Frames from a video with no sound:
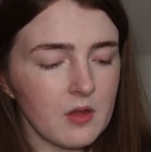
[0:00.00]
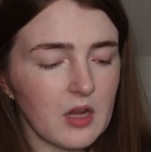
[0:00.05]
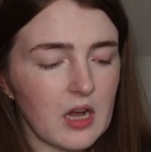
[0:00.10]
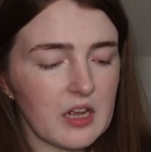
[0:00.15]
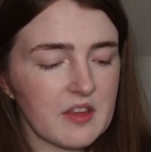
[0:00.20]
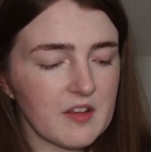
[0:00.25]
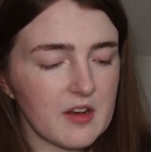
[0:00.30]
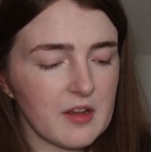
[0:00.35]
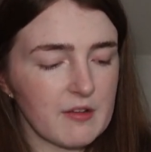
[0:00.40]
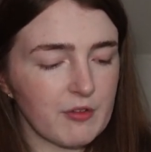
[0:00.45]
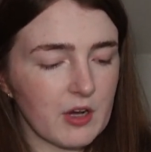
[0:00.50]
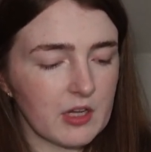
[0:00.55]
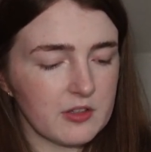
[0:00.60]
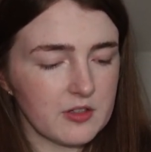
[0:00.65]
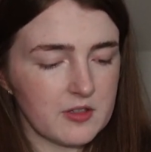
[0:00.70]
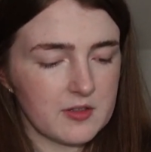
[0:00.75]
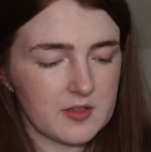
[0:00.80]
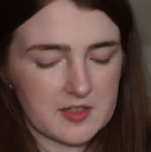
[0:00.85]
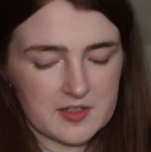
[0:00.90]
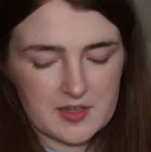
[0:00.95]
I don't know if I'll
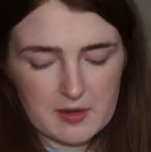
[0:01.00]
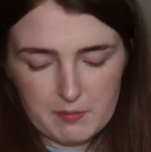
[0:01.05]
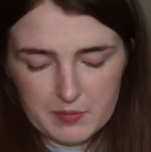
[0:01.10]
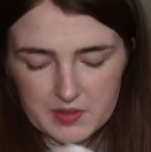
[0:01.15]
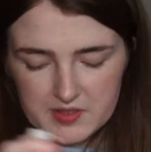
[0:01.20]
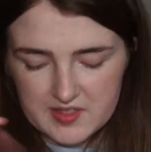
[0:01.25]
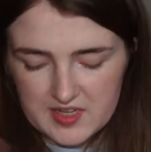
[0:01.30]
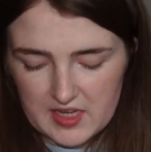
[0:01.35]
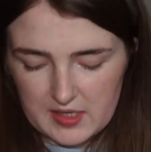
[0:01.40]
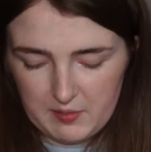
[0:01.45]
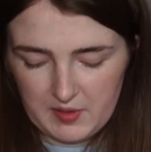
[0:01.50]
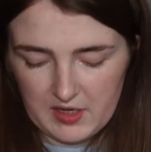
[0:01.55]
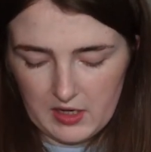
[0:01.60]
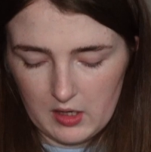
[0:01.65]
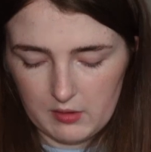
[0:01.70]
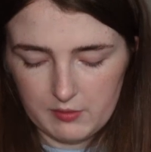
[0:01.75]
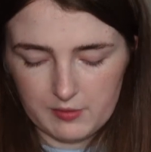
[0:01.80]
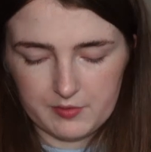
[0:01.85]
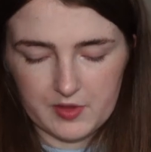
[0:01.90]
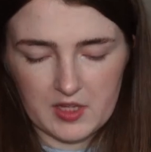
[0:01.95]
do December's
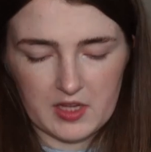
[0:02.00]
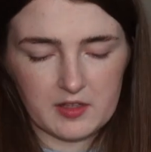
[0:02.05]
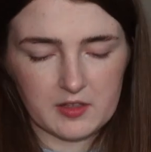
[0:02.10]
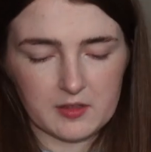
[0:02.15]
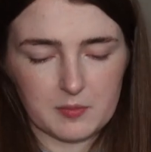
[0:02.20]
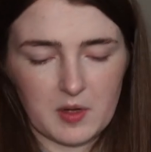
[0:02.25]
TBR with these,